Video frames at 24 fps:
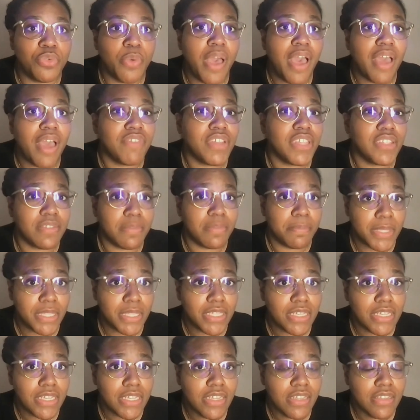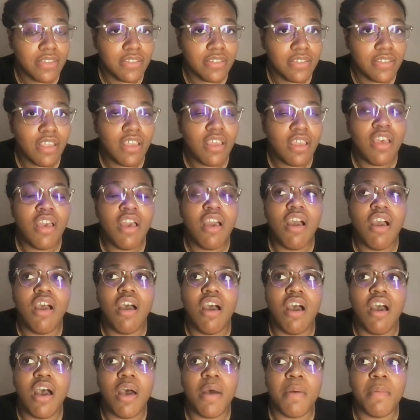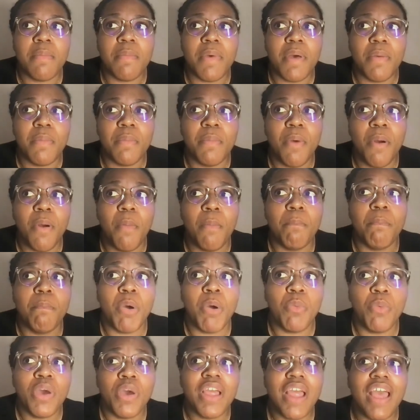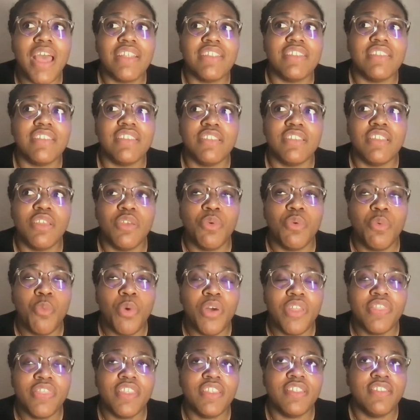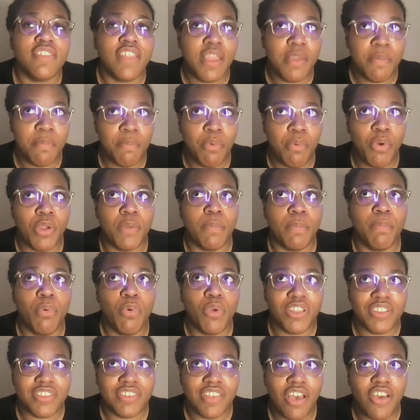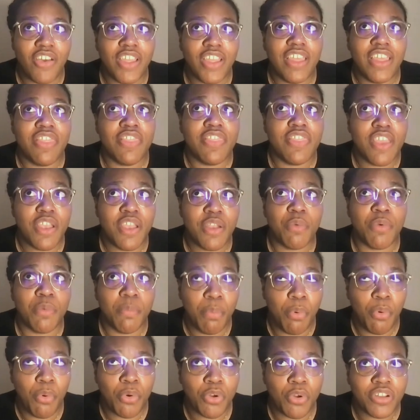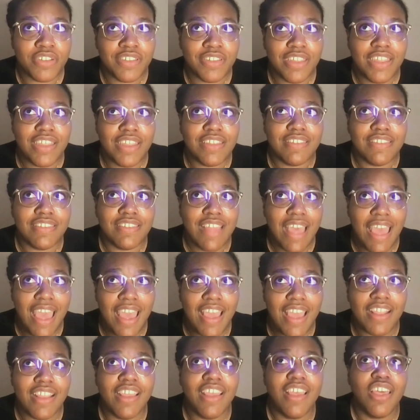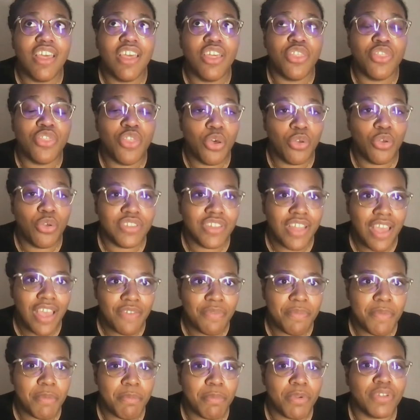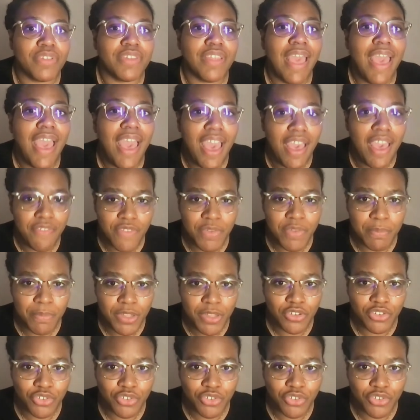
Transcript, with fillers: who have disabilities. Um, but what has what the state board points out in their reports is that those staff members haven't been